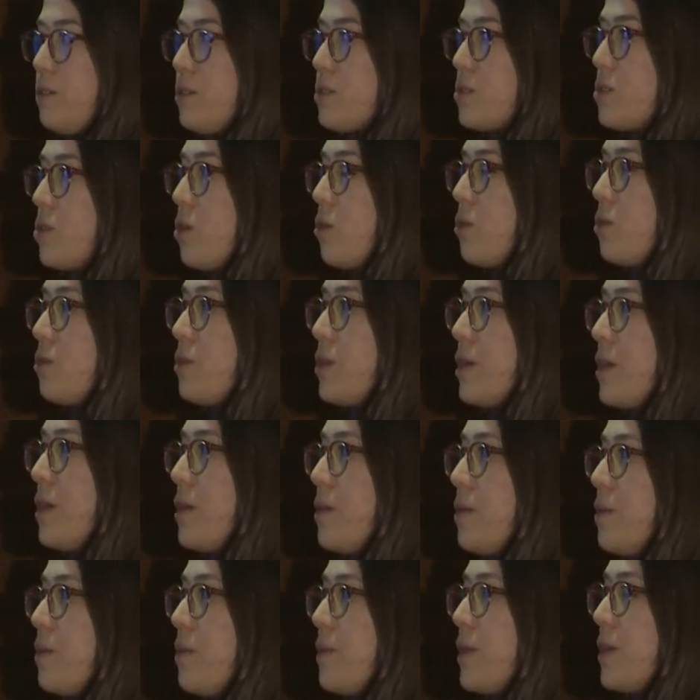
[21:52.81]
so
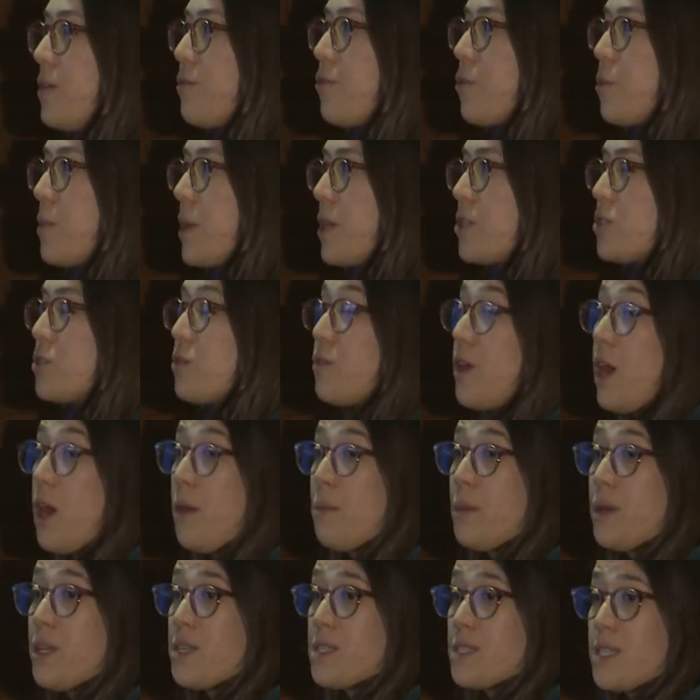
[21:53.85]
the information of how
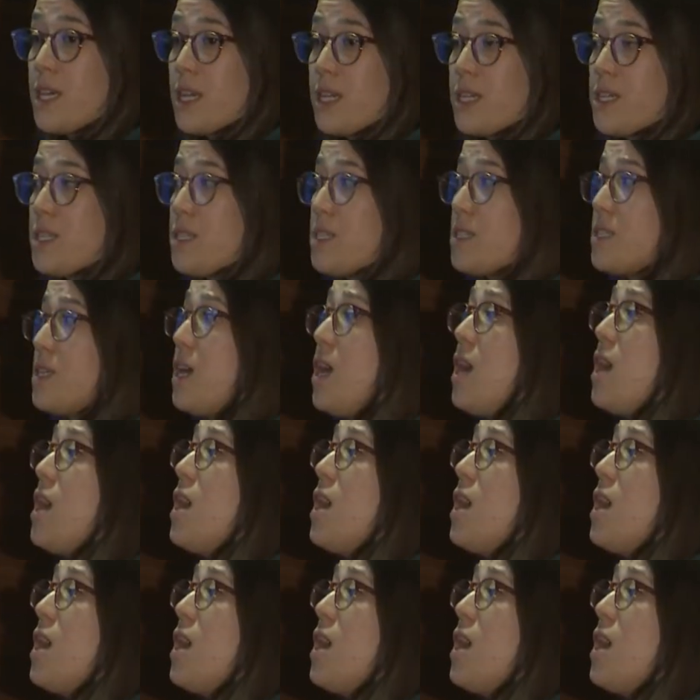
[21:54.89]
many seconds